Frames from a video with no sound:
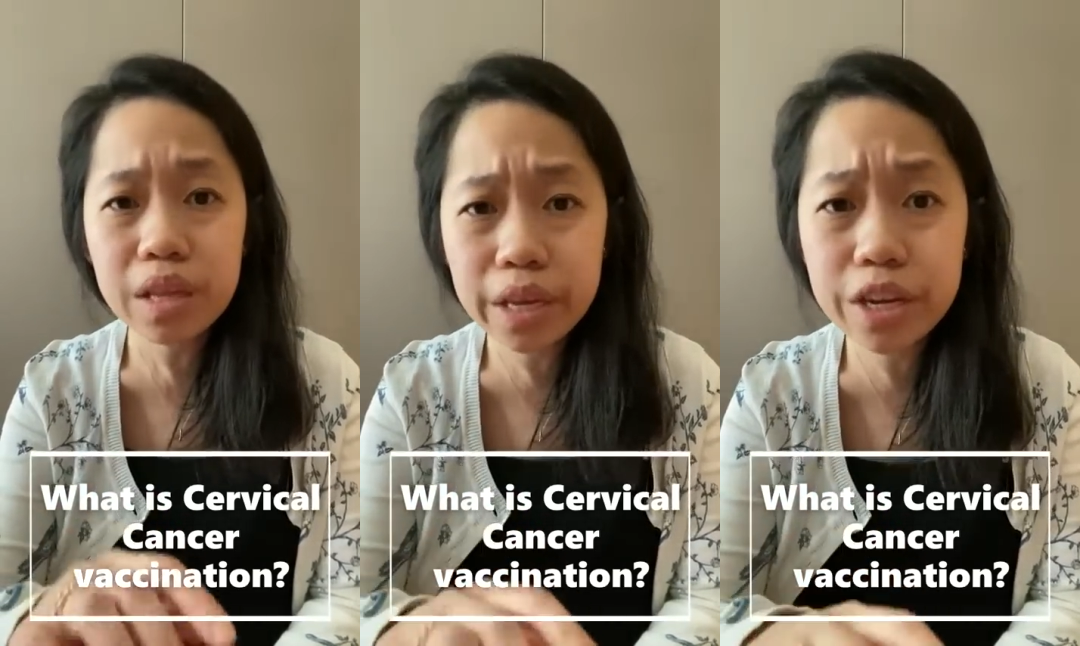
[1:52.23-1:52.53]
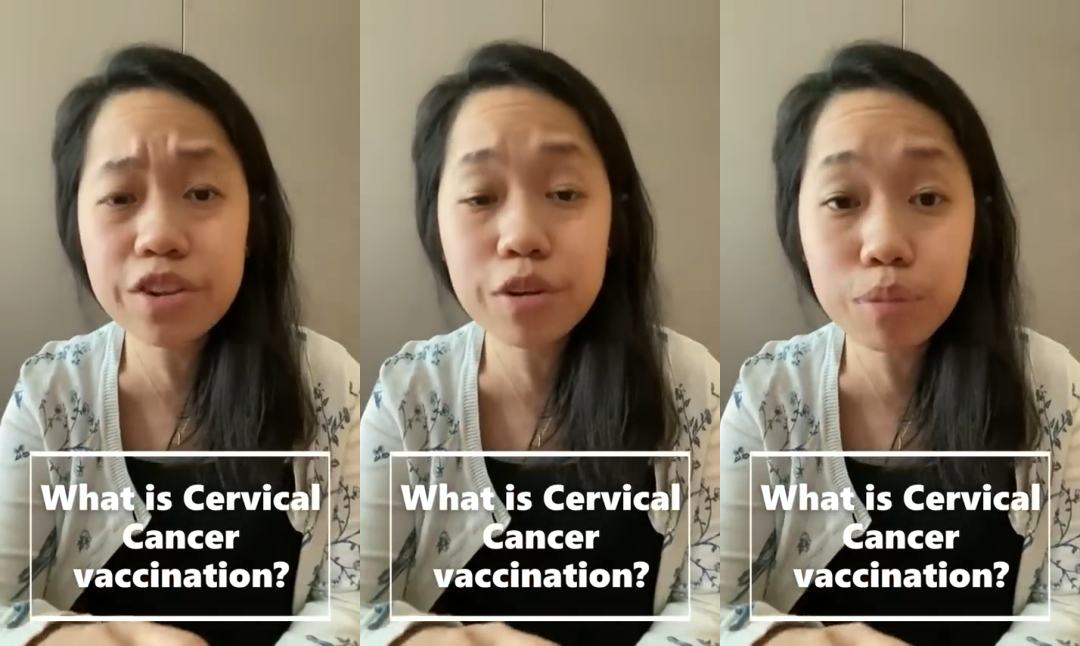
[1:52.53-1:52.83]

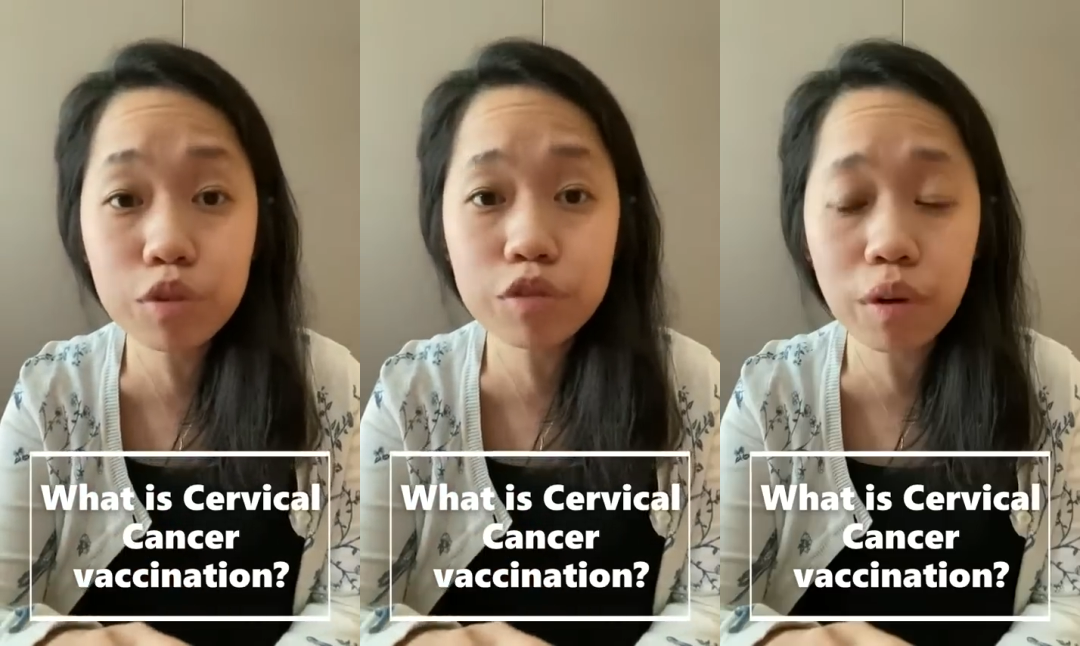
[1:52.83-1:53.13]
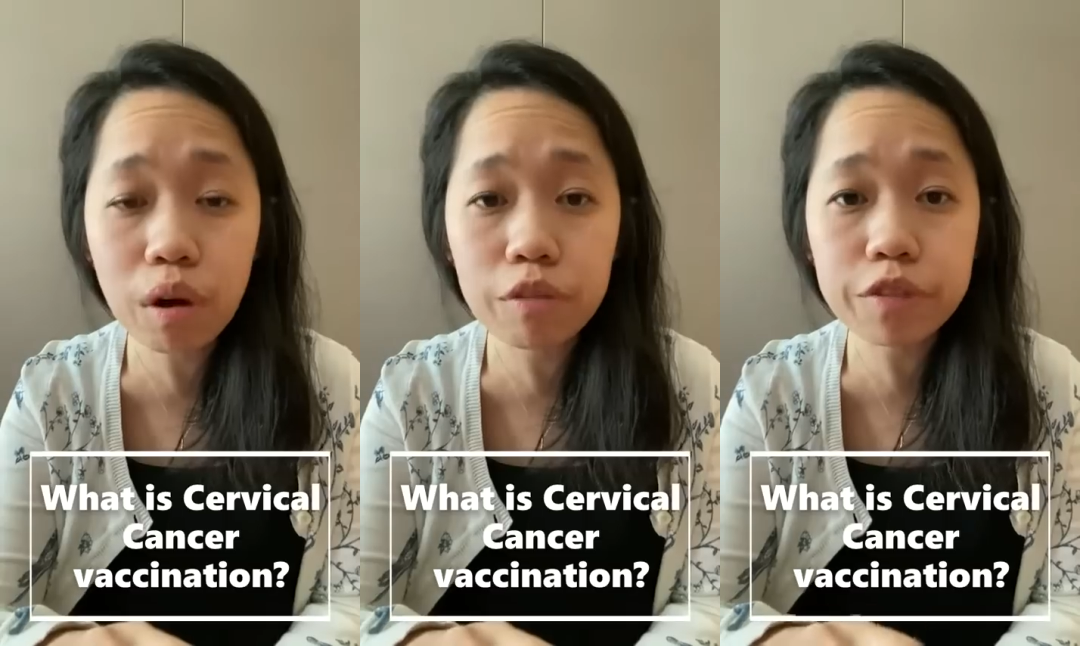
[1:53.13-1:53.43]
It is approved
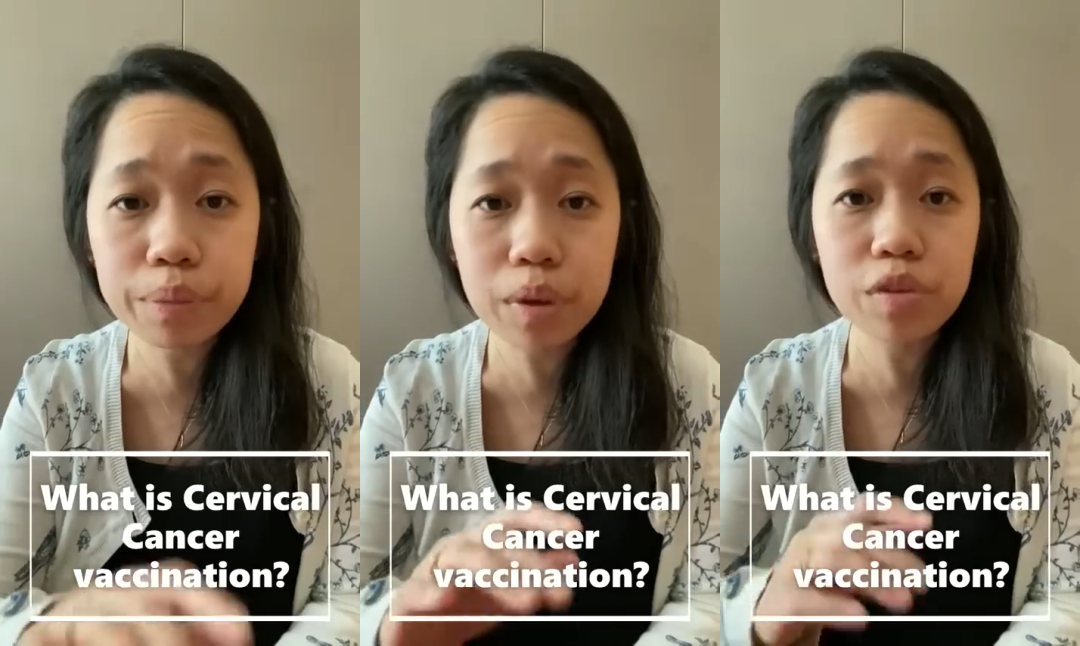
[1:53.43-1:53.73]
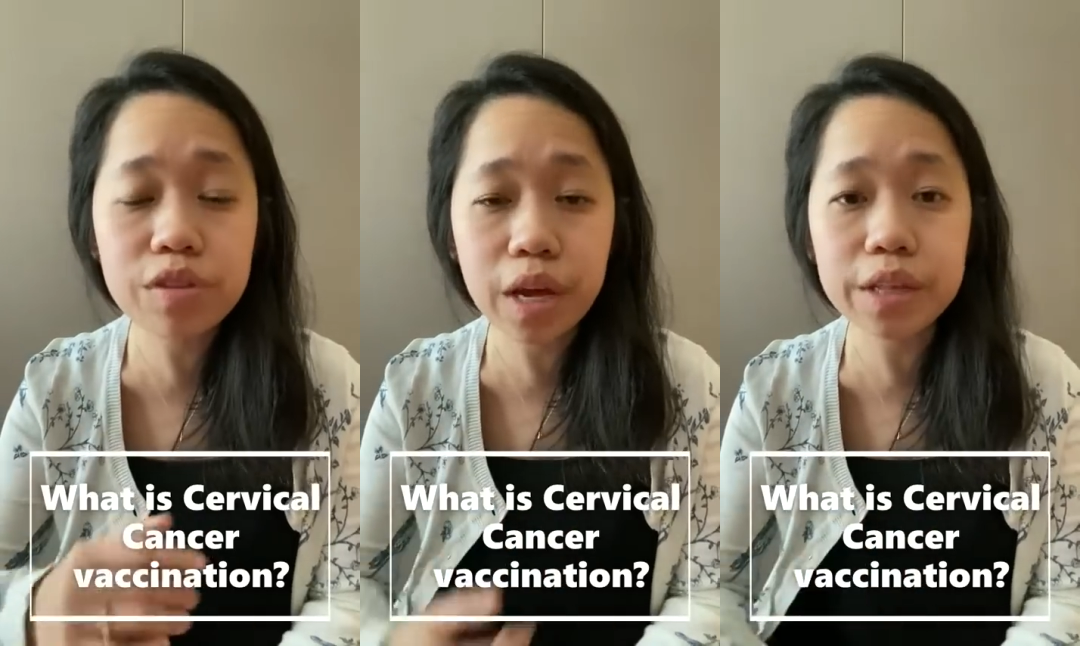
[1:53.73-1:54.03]
for
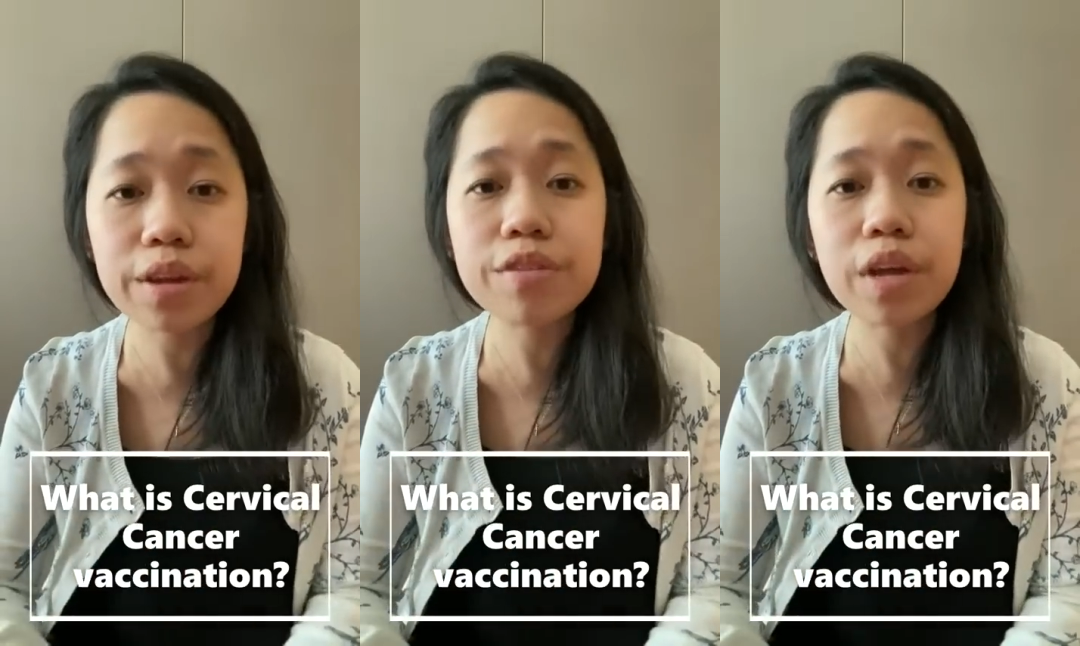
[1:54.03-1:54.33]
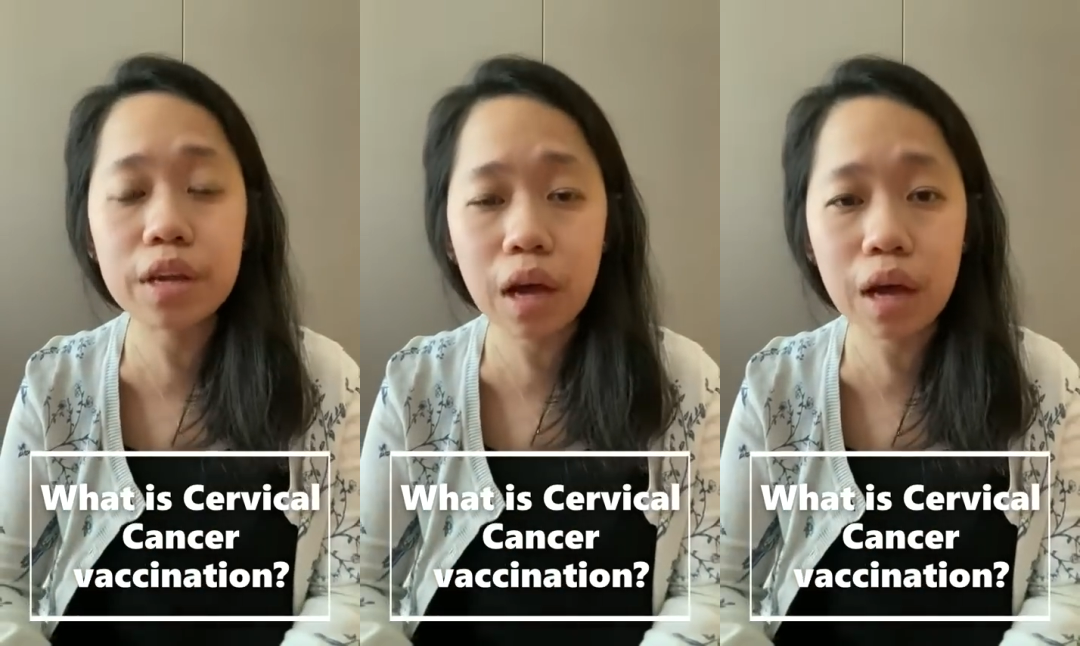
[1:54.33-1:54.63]
females 9 years
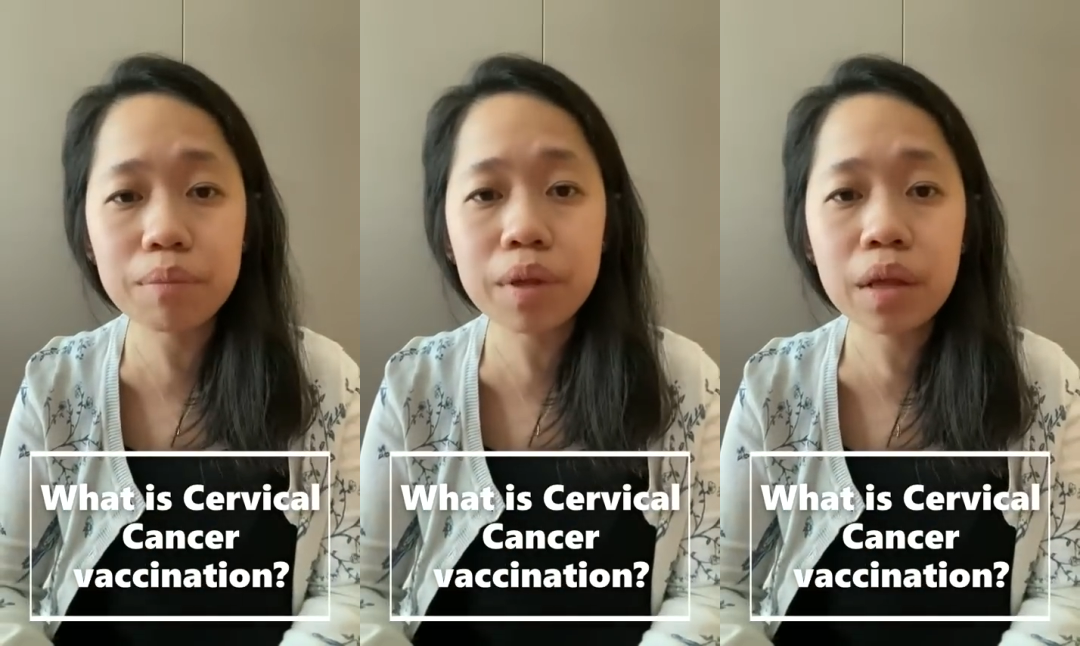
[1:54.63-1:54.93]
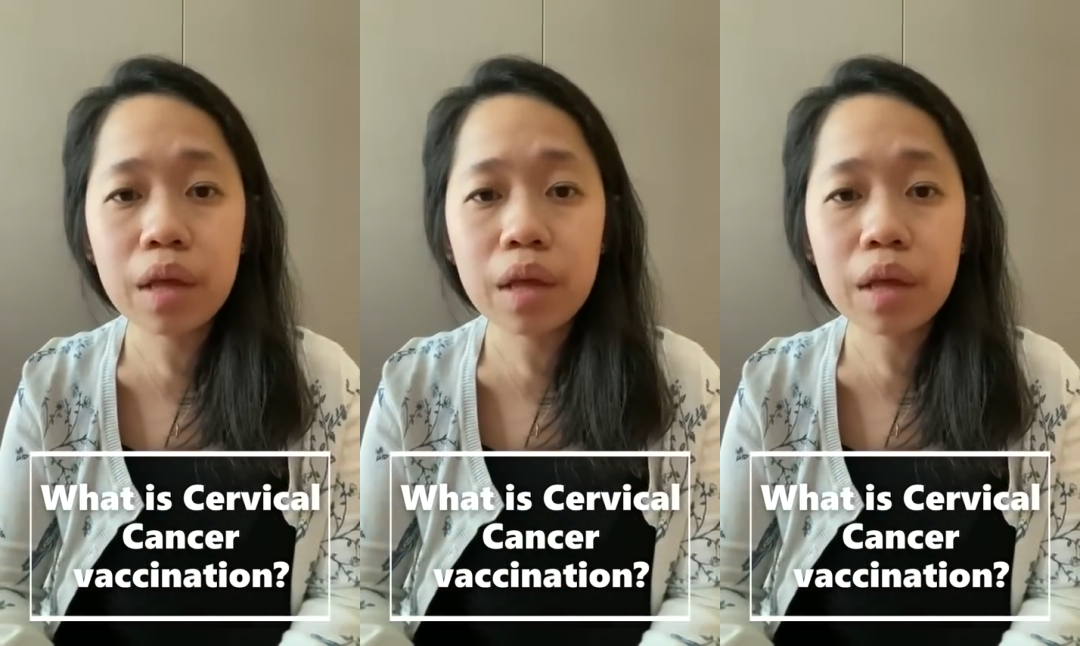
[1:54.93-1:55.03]
and up,